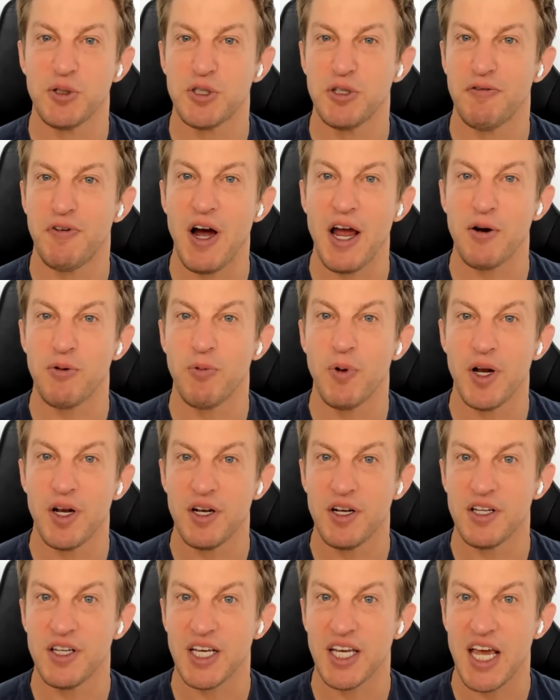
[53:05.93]
So if I had
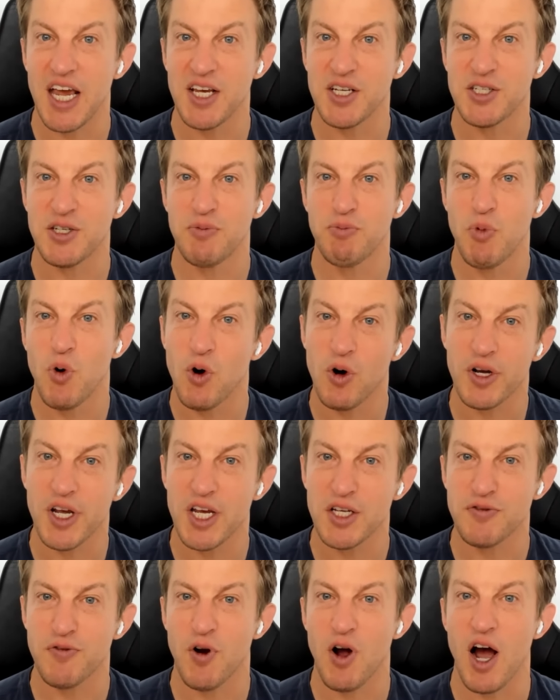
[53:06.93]
written the case, moral
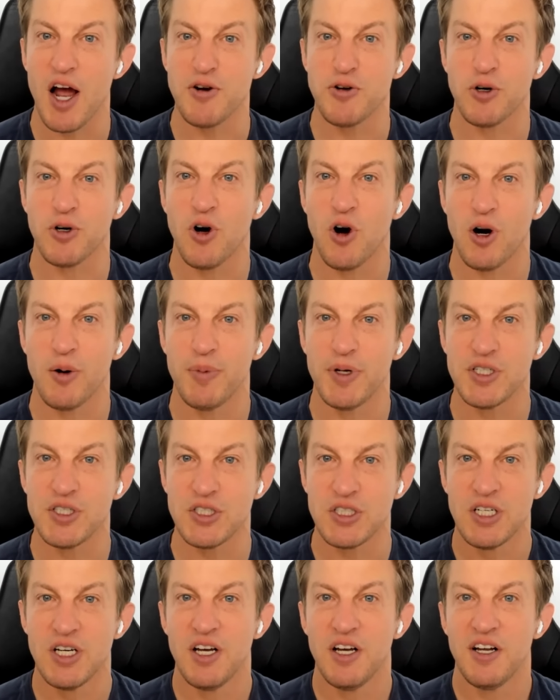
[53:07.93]
case for
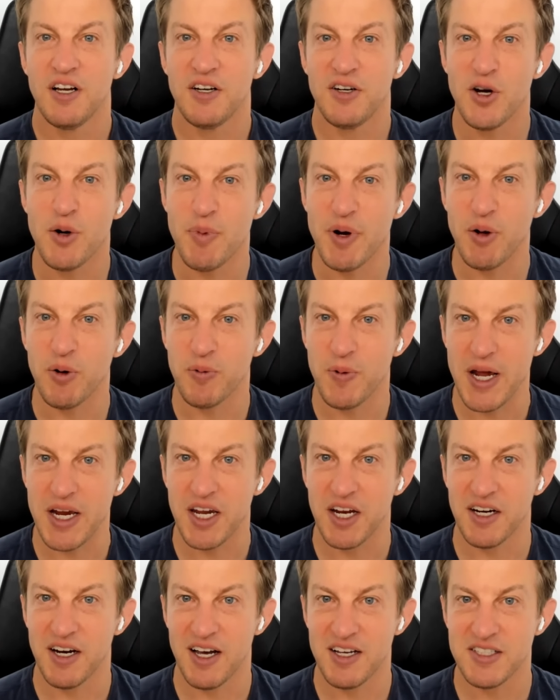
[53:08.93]
hydrocarbons, nobody would
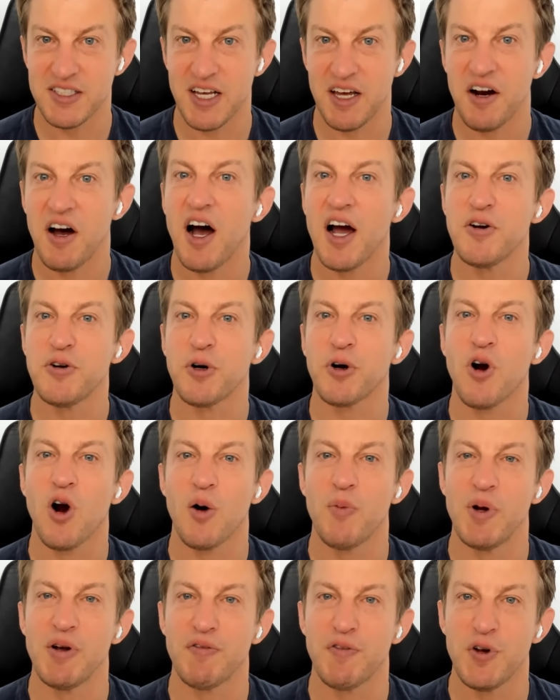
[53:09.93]
recognize that.
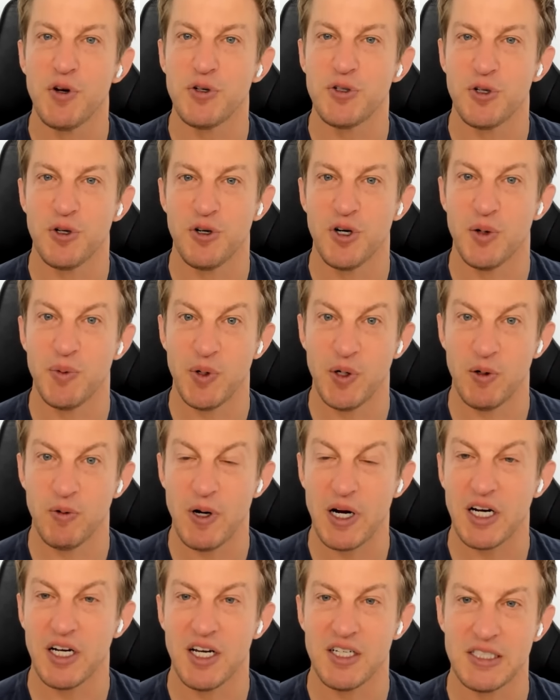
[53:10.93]
Hydrocarbon future, nobody would
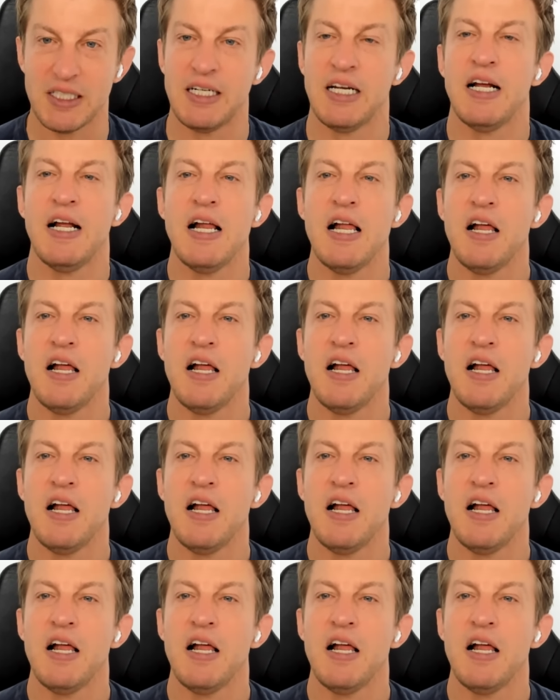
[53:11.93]
recognize it.